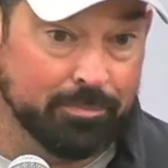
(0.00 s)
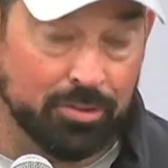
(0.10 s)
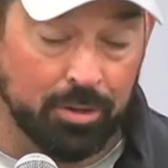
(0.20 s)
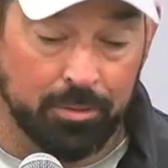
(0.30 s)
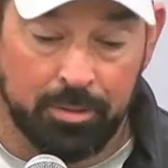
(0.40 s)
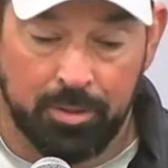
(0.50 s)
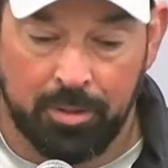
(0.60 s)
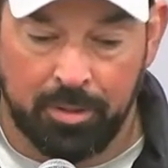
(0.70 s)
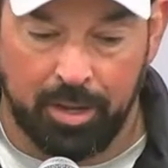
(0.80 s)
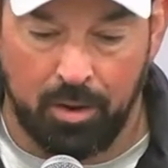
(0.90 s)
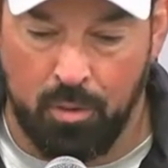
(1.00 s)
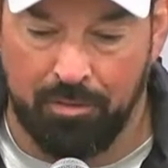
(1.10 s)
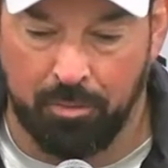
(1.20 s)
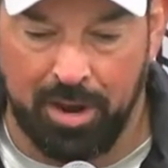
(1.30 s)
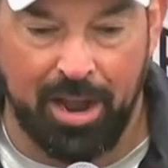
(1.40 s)
So
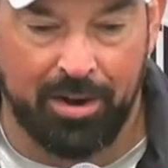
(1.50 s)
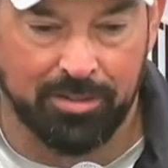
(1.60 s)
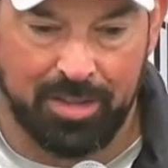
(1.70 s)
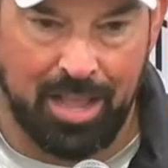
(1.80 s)
whoever we hire is going